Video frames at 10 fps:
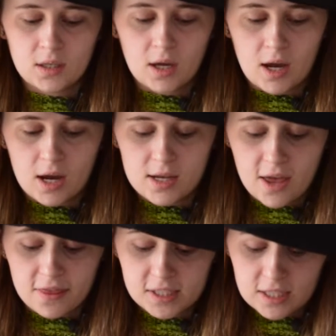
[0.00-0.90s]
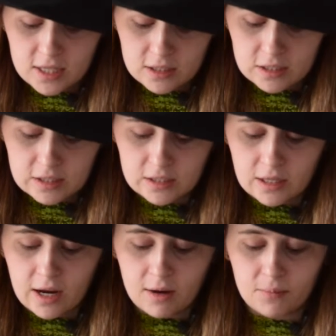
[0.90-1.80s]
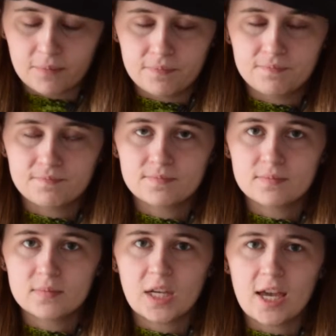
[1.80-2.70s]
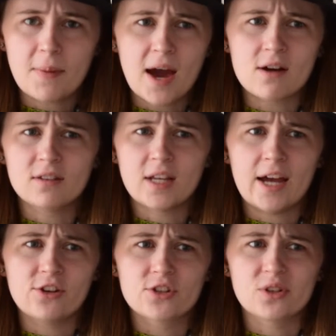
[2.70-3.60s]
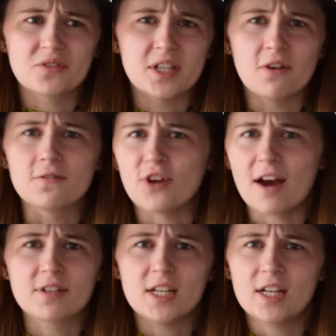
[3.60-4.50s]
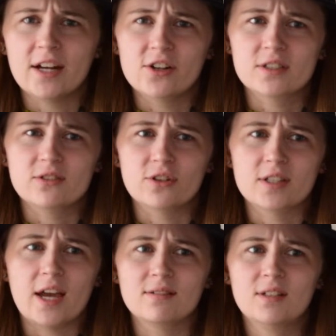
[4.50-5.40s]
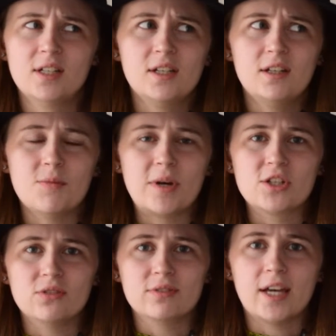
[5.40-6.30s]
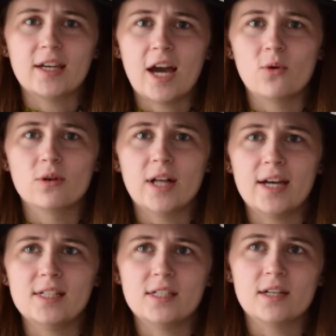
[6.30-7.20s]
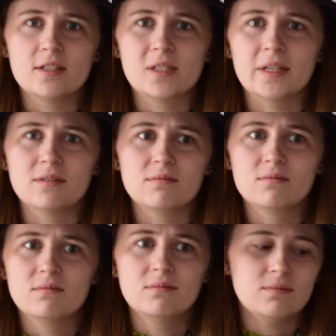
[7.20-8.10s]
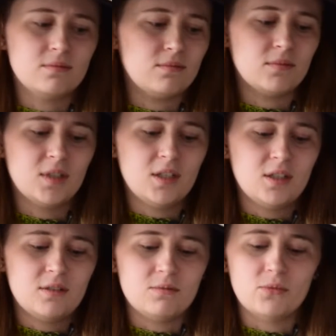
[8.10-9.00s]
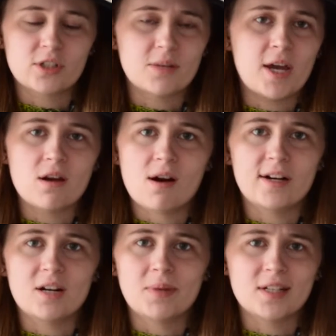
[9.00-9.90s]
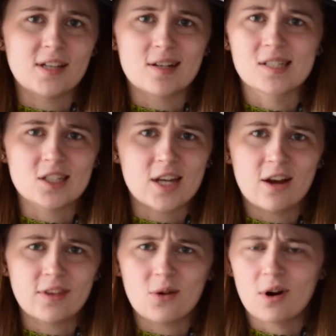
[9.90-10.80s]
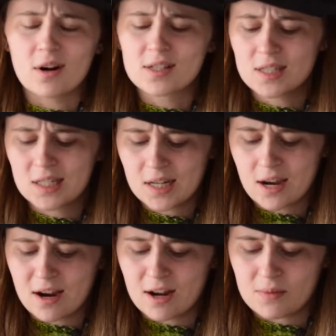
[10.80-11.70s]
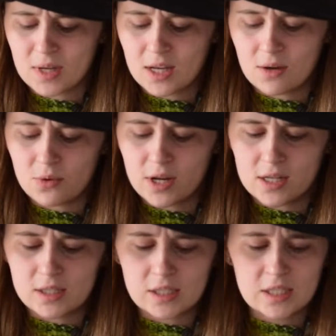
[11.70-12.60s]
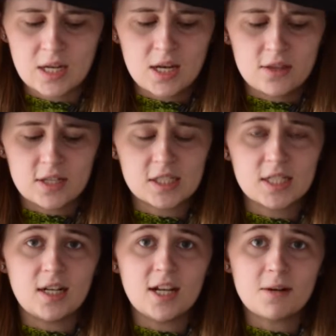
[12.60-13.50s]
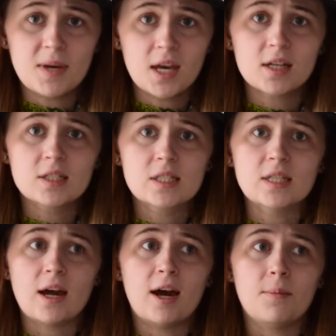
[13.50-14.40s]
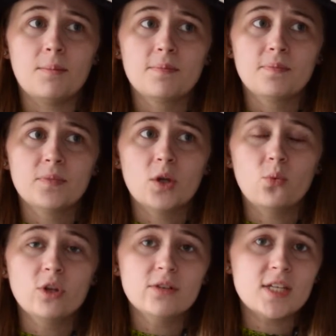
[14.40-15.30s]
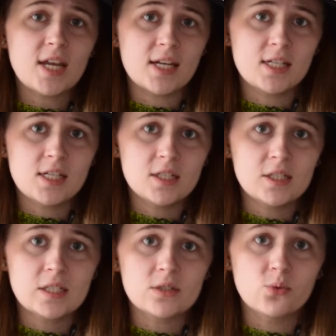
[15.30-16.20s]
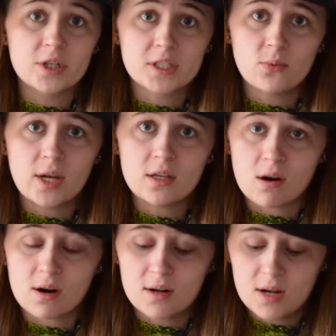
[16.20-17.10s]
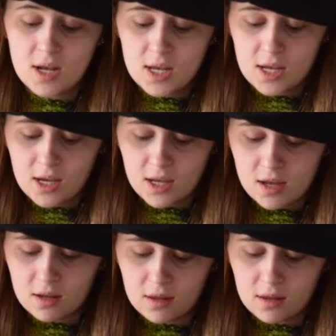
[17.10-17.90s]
yeah, this is a pattern that I just sort of self-drafted. I just looked at a bunch of like cowl ideas and looked at my yarn and picked out a stitch count that worked. This is in Knit Picks, Wool of the Andes worsted weight yarn in